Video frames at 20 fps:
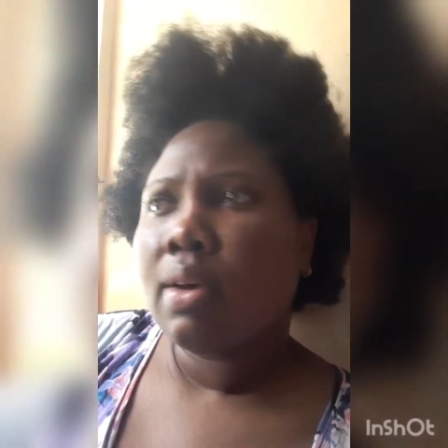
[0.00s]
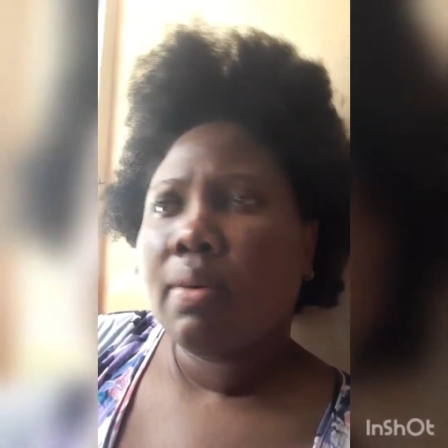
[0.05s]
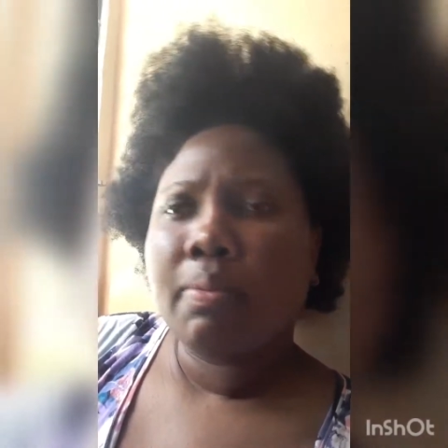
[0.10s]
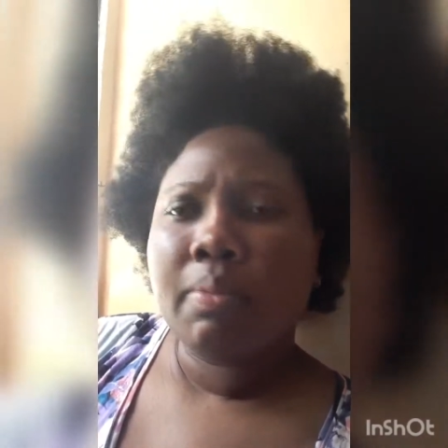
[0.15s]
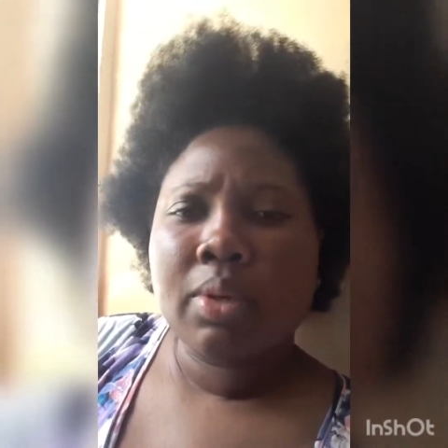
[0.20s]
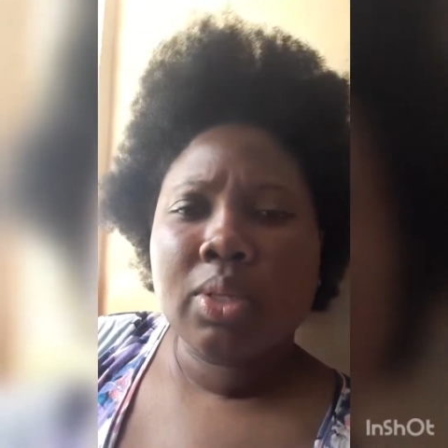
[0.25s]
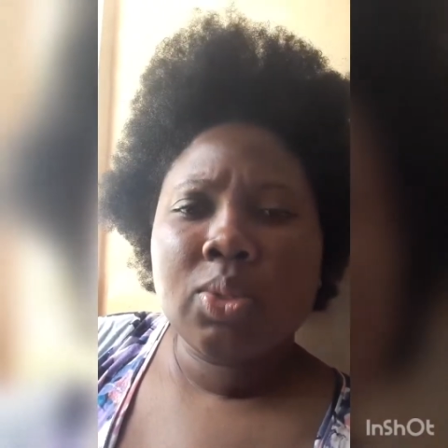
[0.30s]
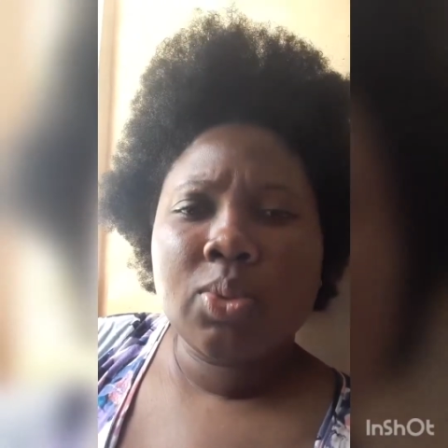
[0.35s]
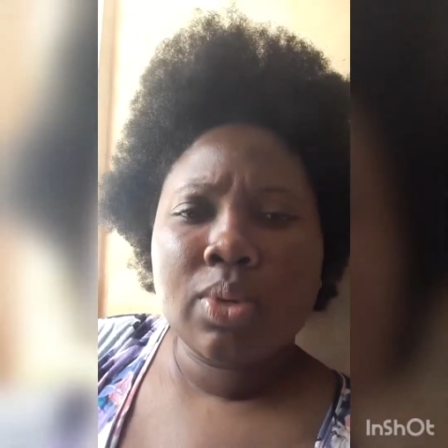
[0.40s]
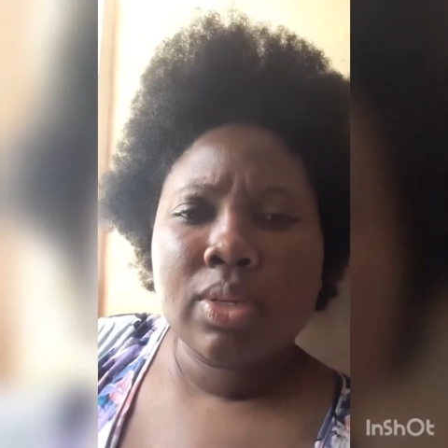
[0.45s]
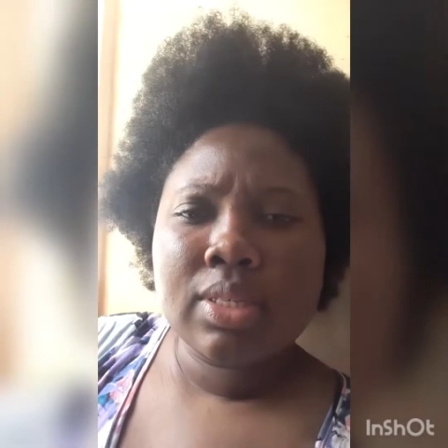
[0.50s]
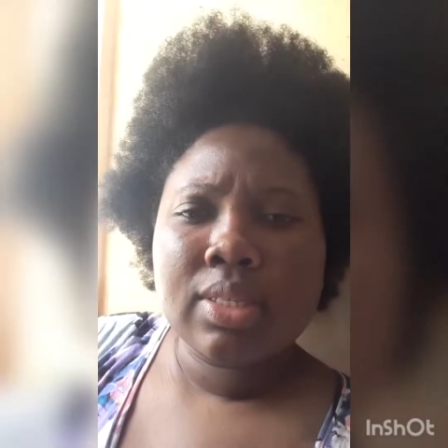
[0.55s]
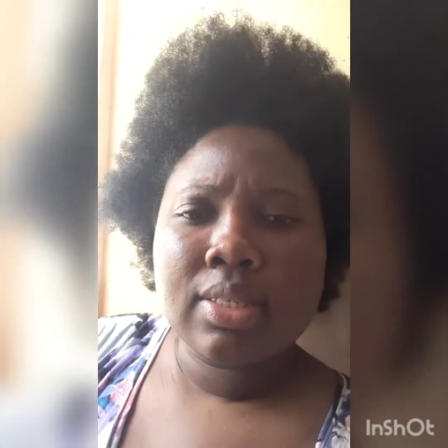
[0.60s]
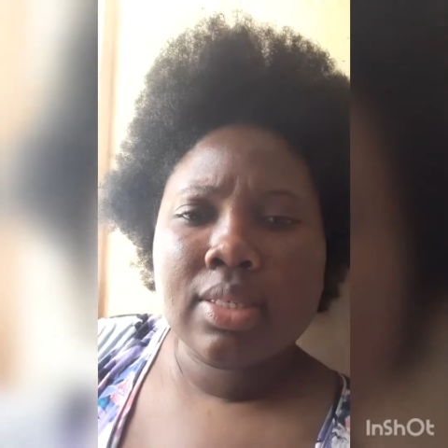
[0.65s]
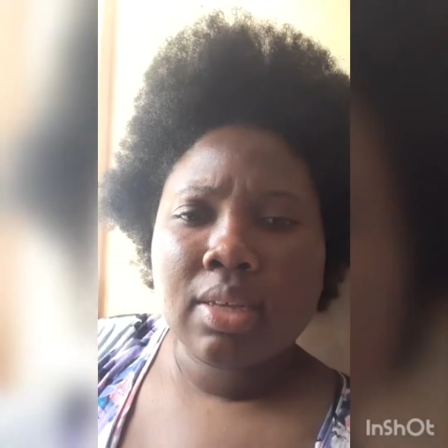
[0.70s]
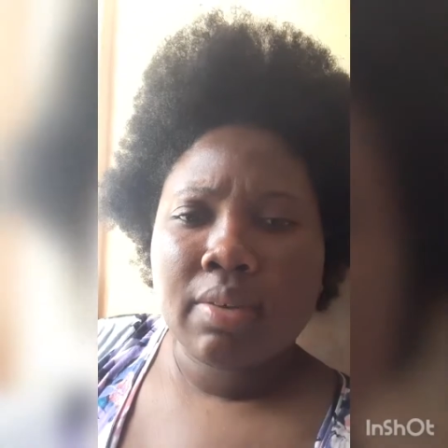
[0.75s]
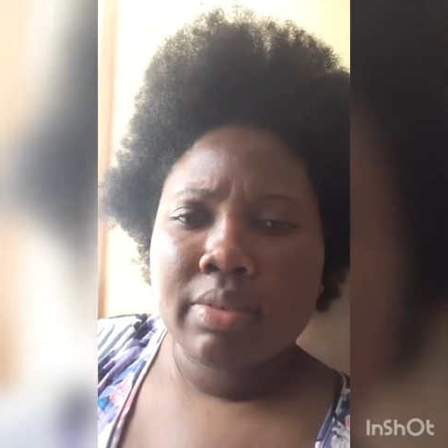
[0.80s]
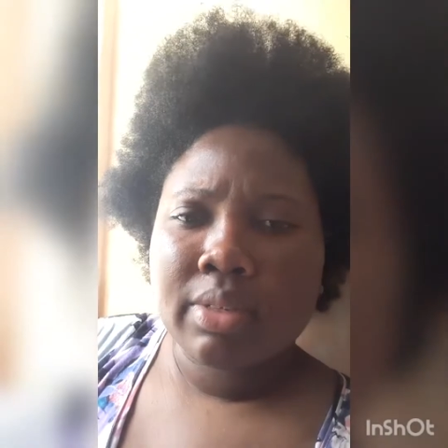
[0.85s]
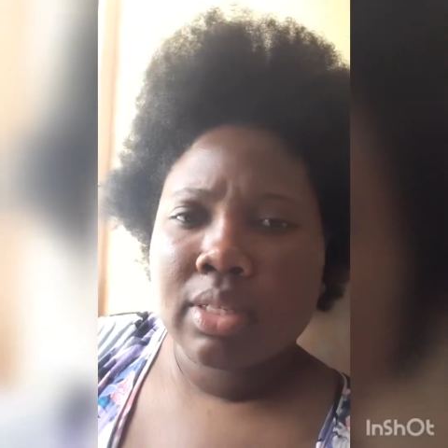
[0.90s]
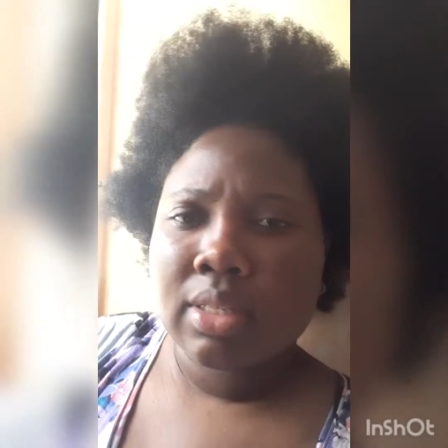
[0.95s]
between
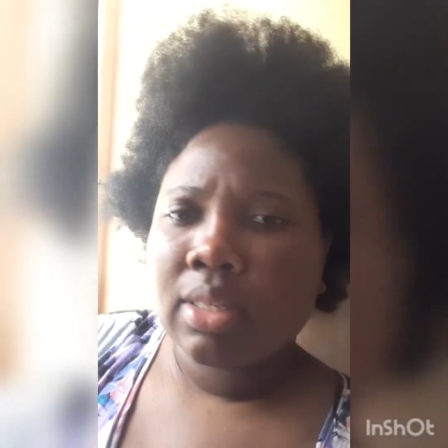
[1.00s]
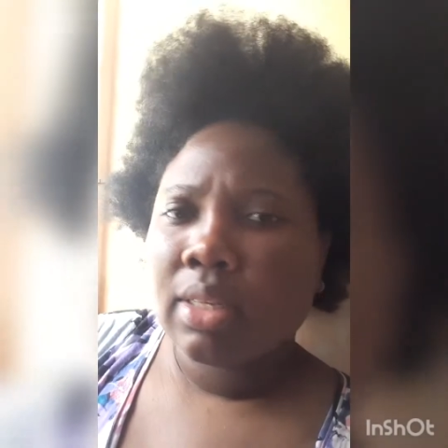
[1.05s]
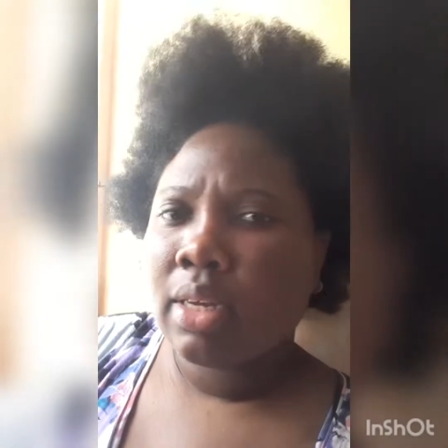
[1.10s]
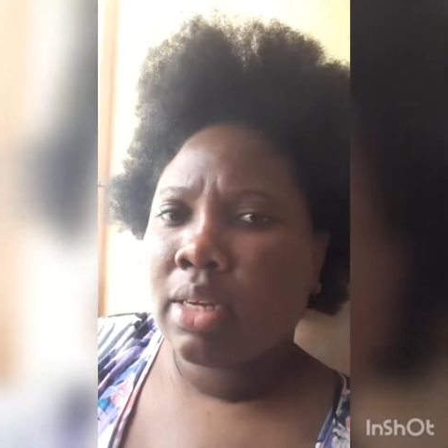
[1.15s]
70 to